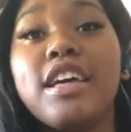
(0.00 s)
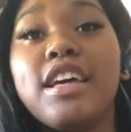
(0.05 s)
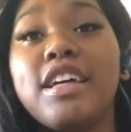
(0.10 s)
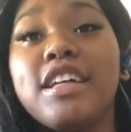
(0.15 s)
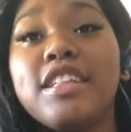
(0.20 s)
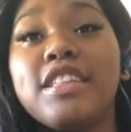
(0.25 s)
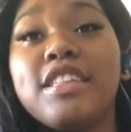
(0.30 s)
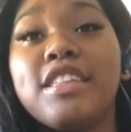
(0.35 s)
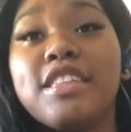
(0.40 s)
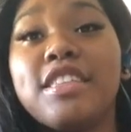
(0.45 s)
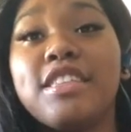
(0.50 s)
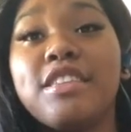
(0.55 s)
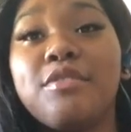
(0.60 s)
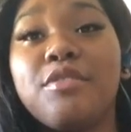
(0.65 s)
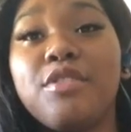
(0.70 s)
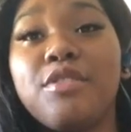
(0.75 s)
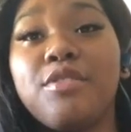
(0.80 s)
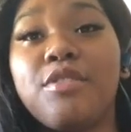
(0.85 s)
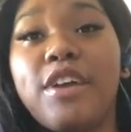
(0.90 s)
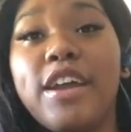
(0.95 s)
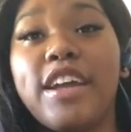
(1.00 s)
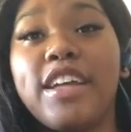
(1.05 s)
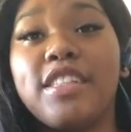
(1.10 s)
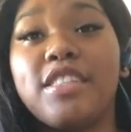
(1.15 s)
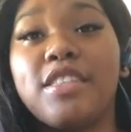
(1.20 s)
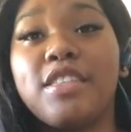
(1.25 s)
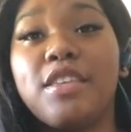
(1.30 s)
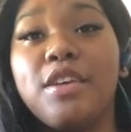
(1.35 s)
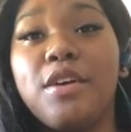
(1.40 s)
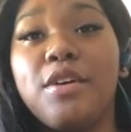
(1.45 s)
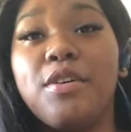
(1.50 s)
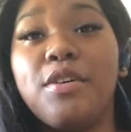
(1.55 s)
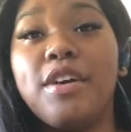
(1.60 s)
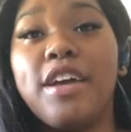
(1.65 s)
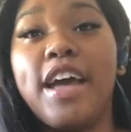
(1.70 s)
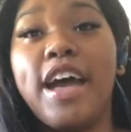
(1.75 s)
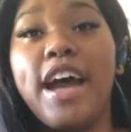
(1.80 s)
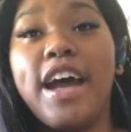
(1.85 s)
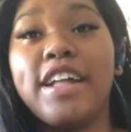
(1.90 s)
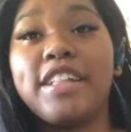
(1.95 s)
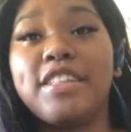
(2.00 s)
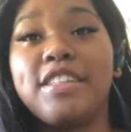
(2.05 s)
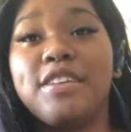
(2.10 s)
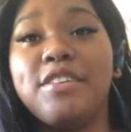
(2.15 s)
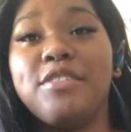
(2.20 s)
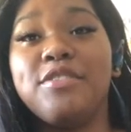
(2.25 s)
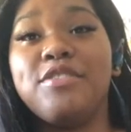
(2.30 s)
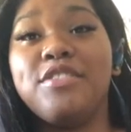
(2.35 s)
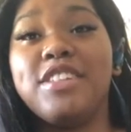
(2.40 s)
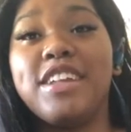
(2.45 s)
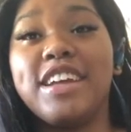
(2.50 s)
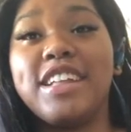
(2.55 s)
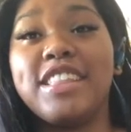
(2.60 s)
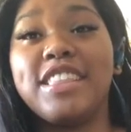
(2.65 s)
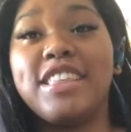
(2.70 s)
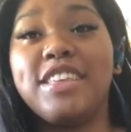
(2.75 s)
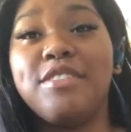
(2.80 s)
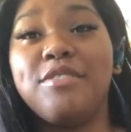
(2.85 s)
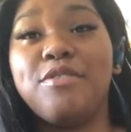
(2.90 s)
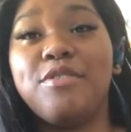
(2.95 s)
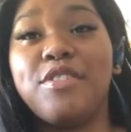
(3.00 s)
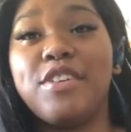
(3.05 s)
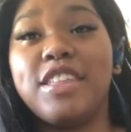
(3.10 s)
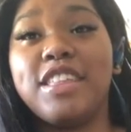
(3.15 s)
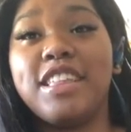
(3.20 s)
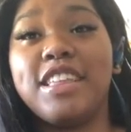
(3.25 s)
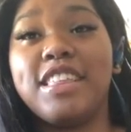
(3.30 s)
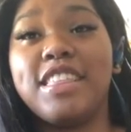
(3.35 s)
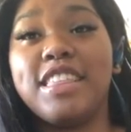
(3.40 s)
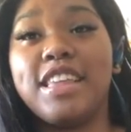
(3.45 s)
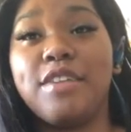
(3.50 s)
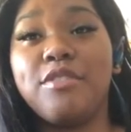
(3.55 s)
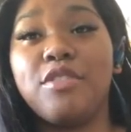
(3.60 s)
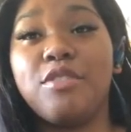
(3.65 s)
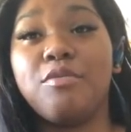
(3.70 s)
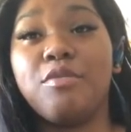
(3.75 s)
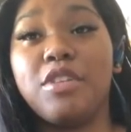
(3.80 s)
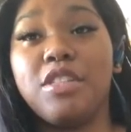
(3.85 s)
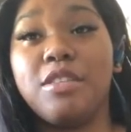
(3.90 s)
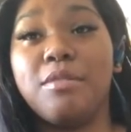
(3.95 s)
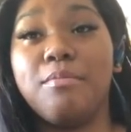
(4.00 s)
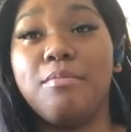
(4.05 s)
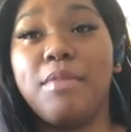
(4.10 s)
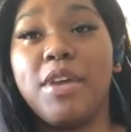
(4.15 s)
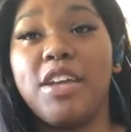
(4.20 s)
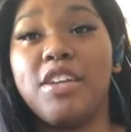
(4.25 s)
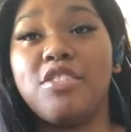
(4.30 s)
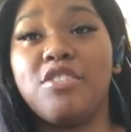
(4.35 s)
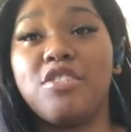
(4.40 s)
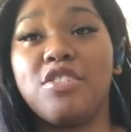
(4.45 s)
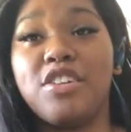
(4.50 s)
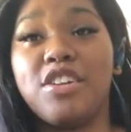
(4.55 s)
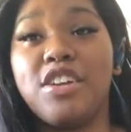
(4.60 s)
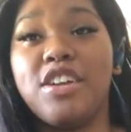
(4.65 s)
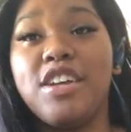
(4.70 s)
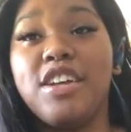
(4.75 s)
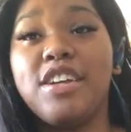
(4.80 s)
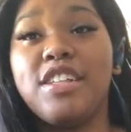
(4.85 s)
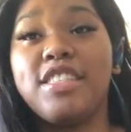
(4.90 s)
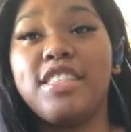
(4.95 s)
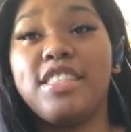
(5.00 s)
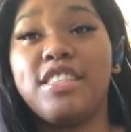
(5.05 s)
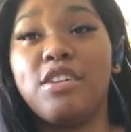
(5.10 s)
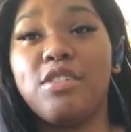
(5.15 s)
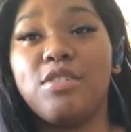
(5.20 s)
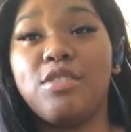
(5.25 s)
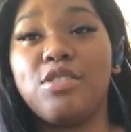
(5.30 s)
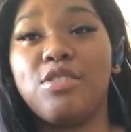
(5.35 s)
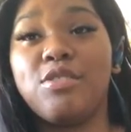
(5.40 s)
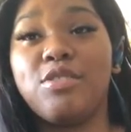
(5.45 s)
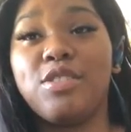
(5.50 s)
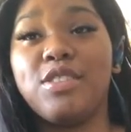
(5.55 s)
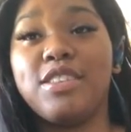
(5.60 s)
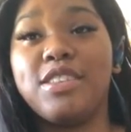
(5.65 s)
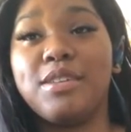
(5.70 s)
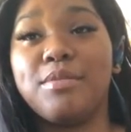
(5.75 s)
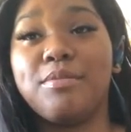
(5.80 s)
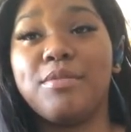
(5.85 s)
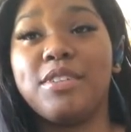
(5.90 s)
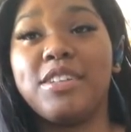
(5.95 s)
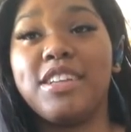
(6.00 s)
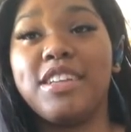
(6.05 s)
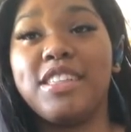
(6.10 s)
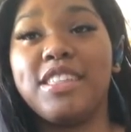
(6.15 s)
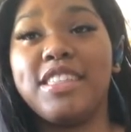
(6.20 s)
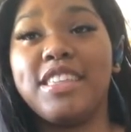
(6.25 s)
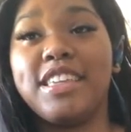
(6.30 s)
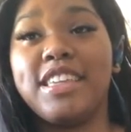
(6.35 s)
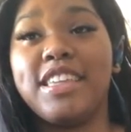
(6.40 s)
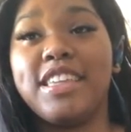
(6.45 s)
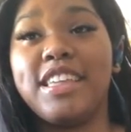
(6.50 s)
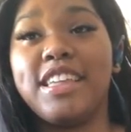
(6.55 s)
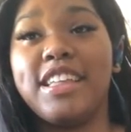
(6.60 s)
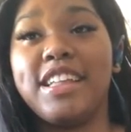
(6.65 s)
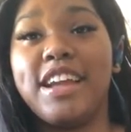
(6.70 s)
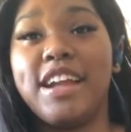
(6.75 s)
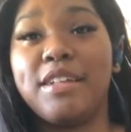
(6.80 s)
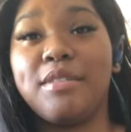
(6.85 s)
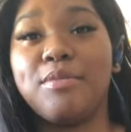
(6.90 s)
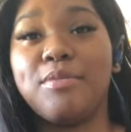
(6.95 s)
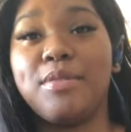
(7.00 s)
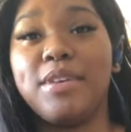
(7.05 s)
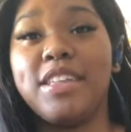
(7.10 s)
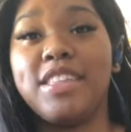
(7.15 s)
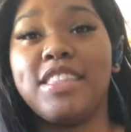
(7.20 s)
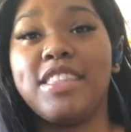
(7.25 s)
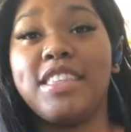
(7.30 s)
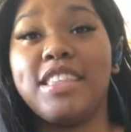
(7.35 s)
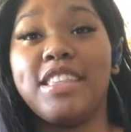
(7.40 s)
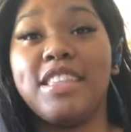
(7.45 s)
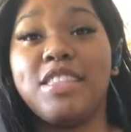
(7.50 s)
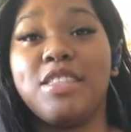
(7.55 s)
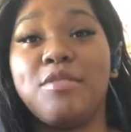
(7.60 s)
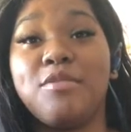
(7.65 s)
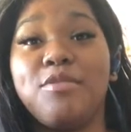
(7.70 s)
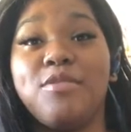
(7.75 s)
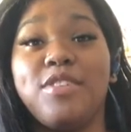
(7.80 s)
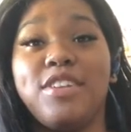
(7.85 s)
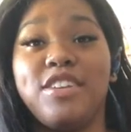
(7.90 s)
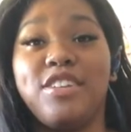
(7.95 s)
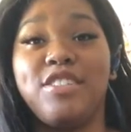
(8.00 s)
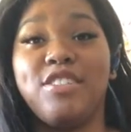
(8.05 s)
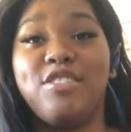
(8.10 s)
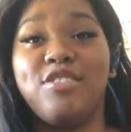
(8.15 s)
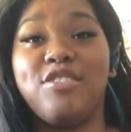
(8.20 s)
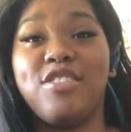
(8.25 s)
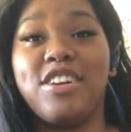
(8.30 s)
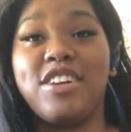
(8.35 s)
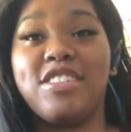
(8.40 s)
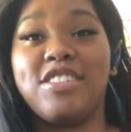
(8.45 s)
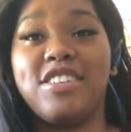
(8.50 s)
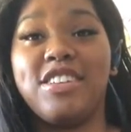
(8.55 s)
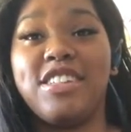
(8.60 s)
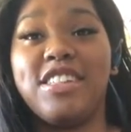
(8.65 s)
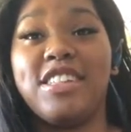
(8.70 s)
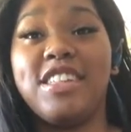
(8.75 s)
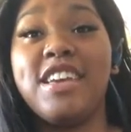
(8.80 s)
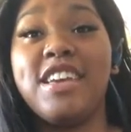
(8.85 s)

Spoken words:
The Civil Rights Act of 1957 was a major social liberties enactment since Reconstruction.